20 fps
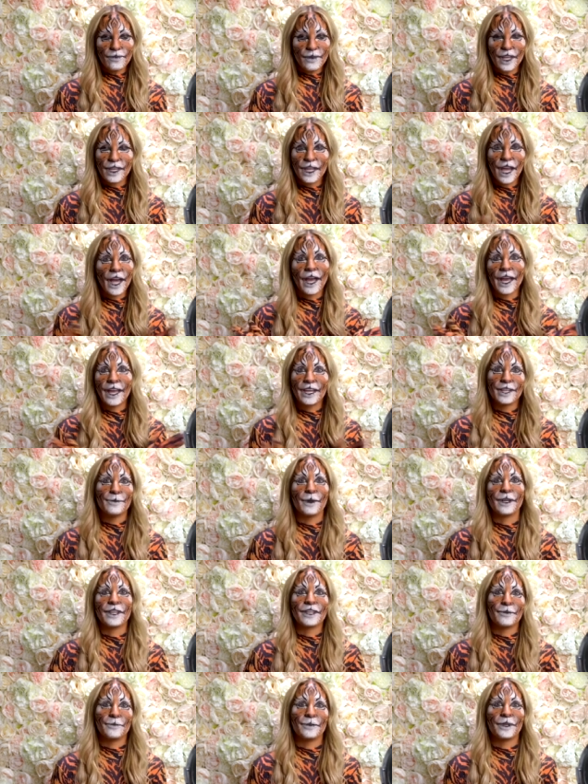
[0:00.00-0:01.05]
yeah,
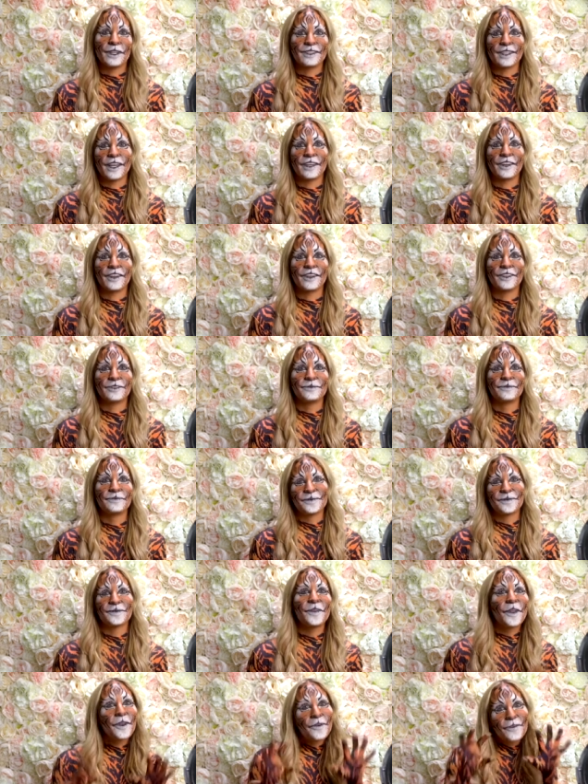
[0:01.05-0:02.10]
anybody can be a tiger.
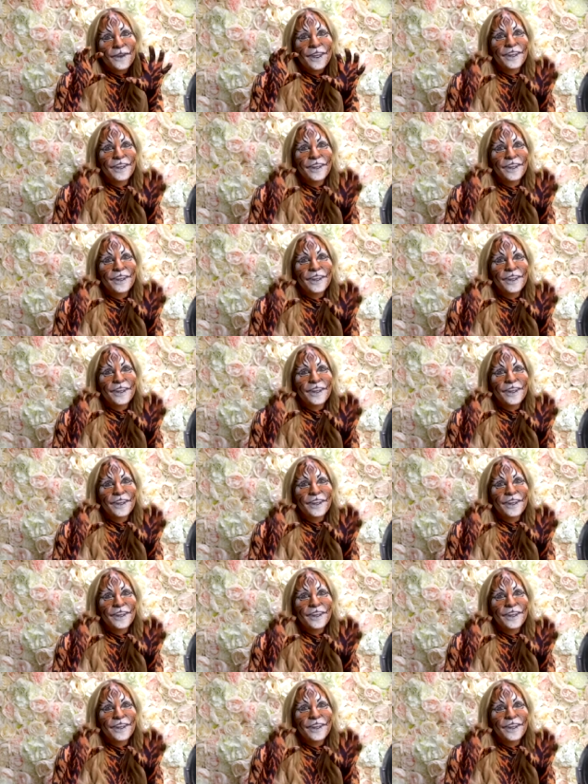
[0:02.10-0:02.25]
are